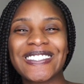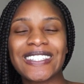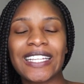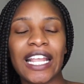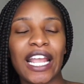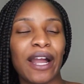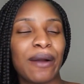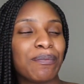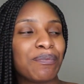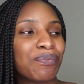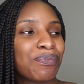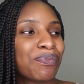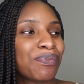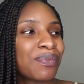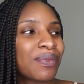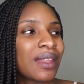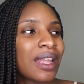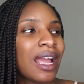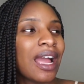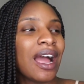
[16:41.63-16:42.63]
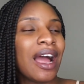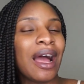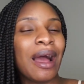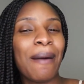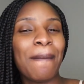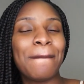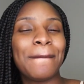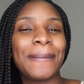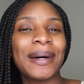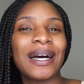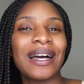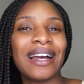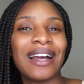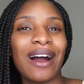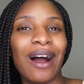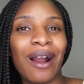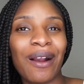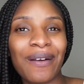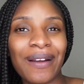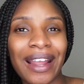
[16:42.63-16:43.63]
yeah.
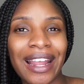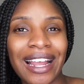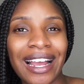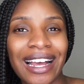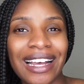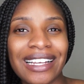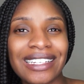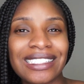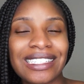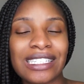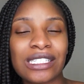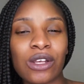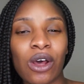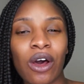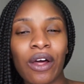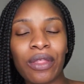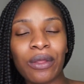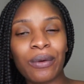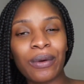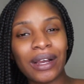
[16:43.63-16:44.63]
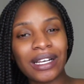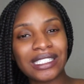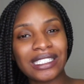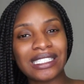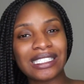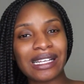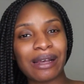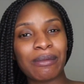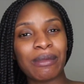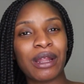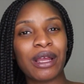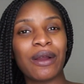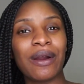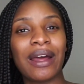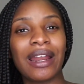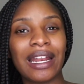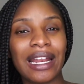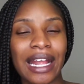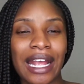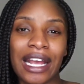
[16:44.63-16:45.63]
But alright guys, that's all the questions I'm gonna go
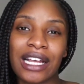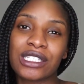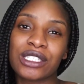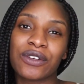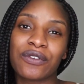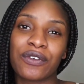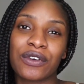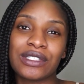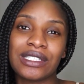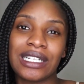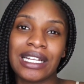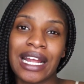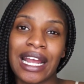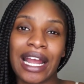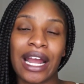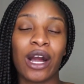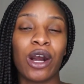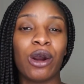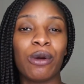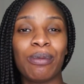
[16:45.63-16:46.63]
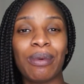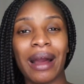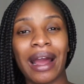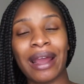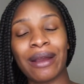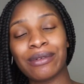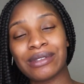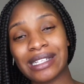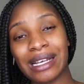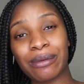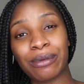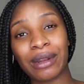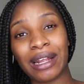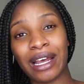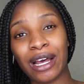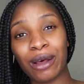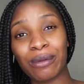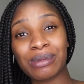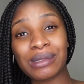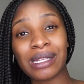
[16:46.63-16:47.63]
ahead and answer for today. I hope I was able to
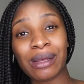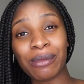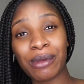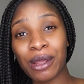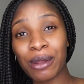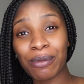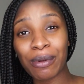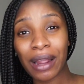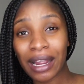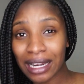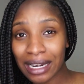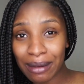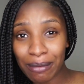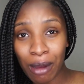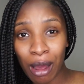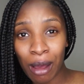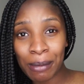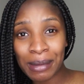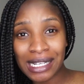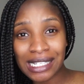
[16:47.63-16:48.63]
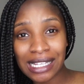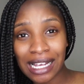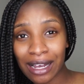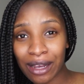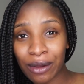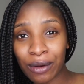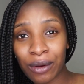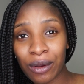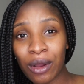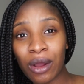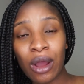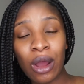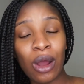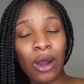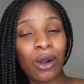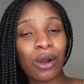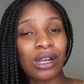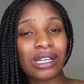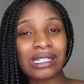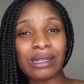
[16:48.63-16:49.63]
help some of you pregnant mommies out,
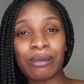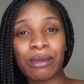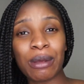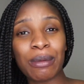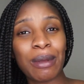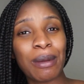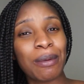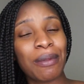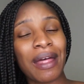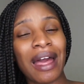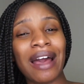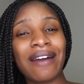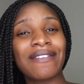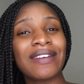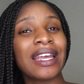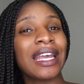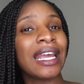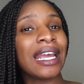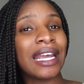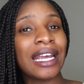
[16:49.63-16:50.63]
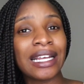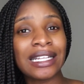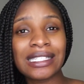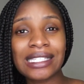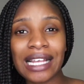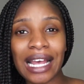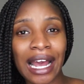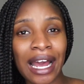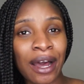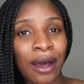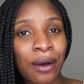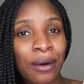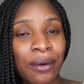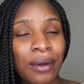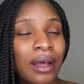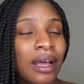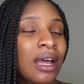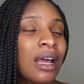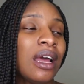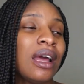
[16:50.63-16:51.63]
or some of you people that have kids out,